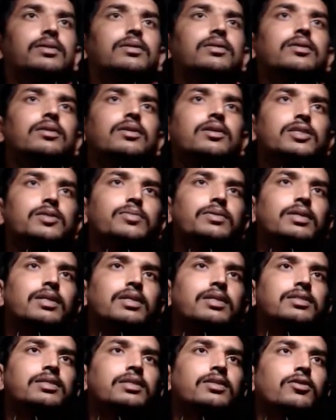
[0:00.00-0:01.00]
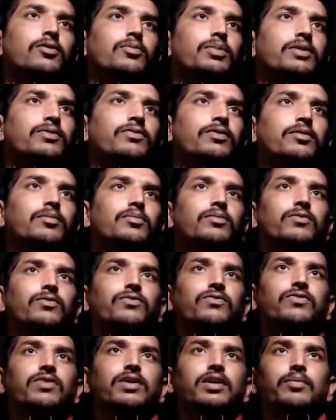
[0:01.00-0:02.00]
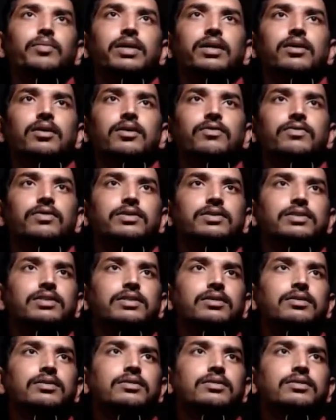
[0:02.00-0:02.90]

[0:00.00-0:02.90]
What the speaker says: Hospital is a topic from Fundamental of Nursing,